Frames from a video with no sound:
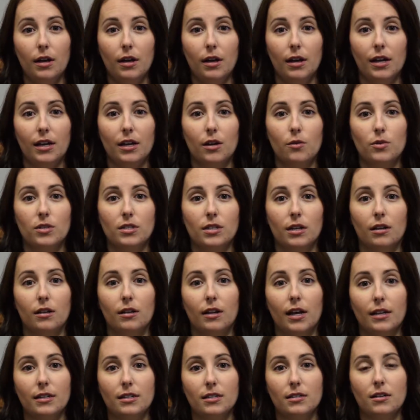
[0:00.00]
and it was a
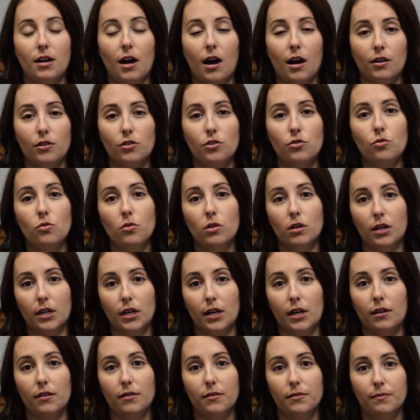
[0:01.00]
Let's Talk
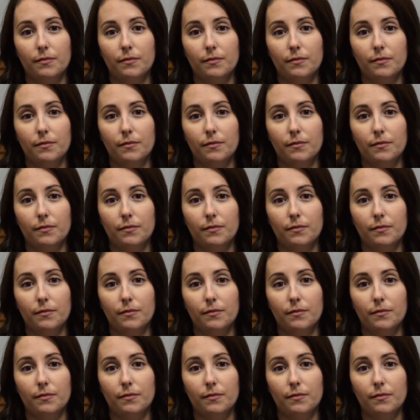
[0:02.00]
toolkit.